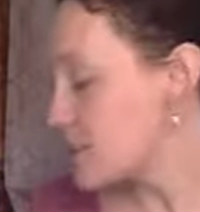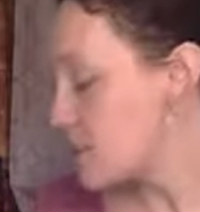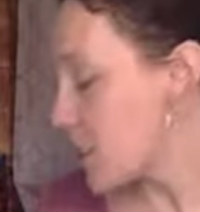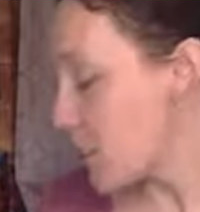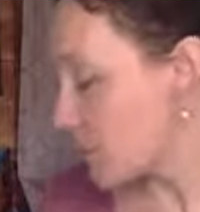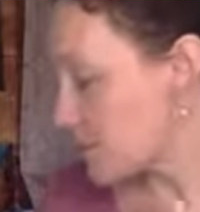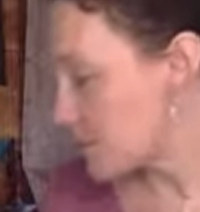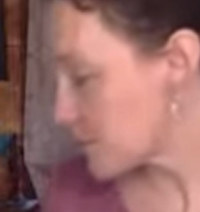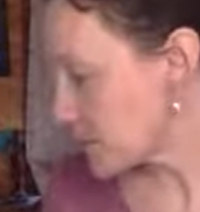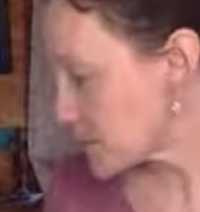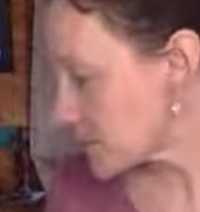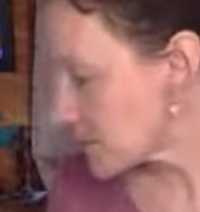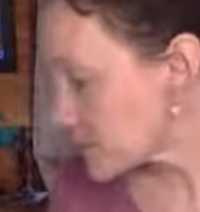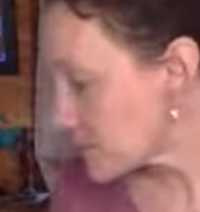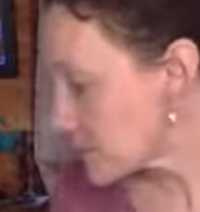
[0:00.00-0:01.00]
So
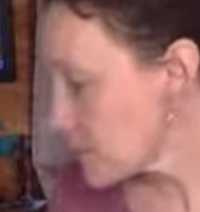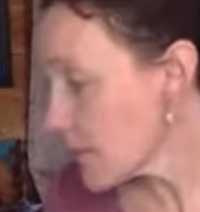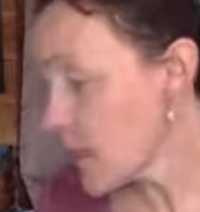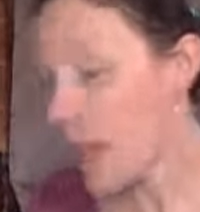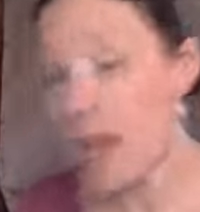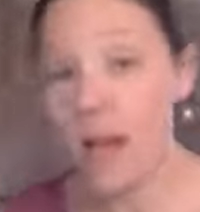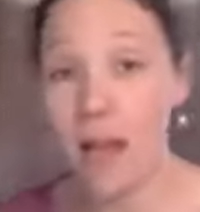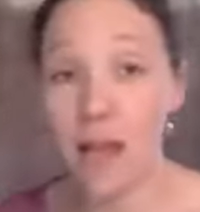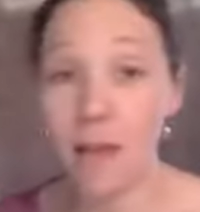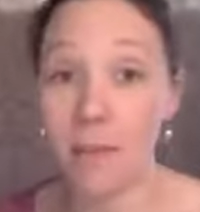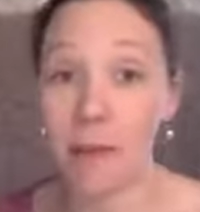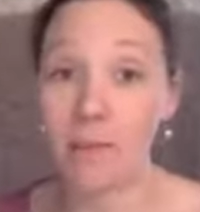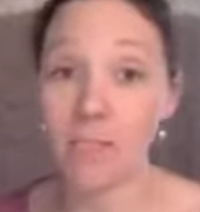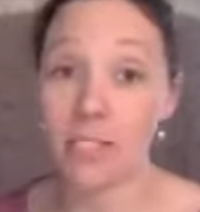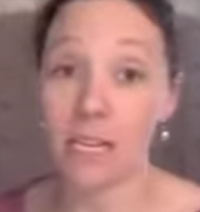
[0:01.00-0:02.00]

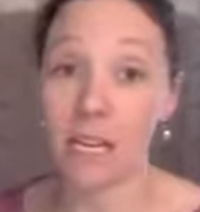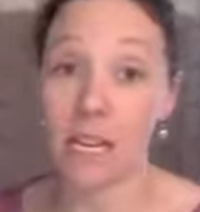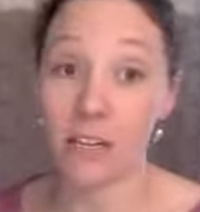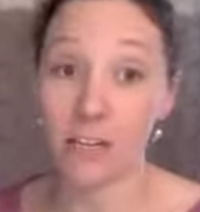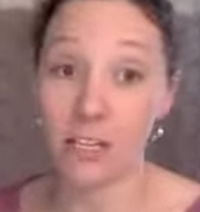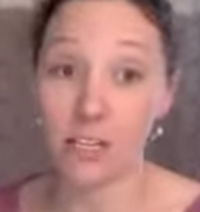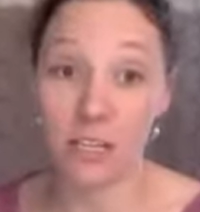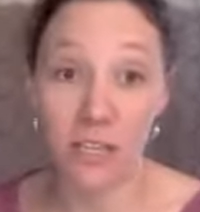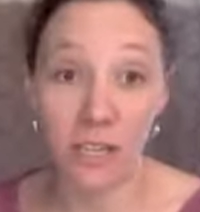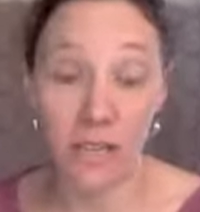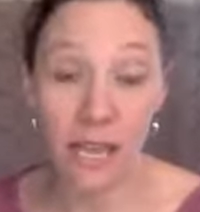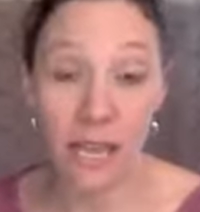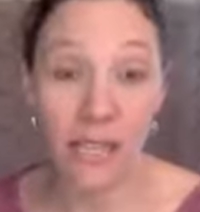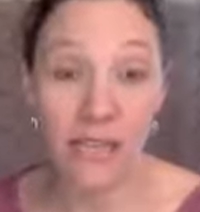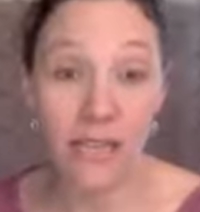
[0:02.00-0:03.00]
I'm just going to introduce you to the
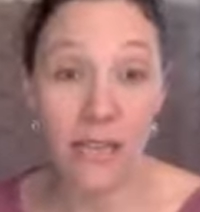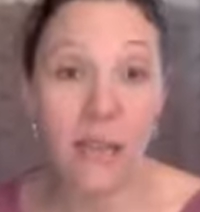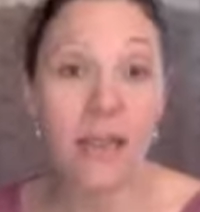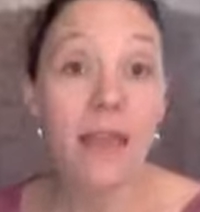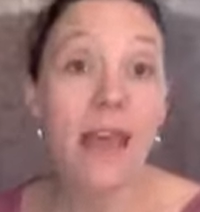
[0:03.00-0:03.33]
kit,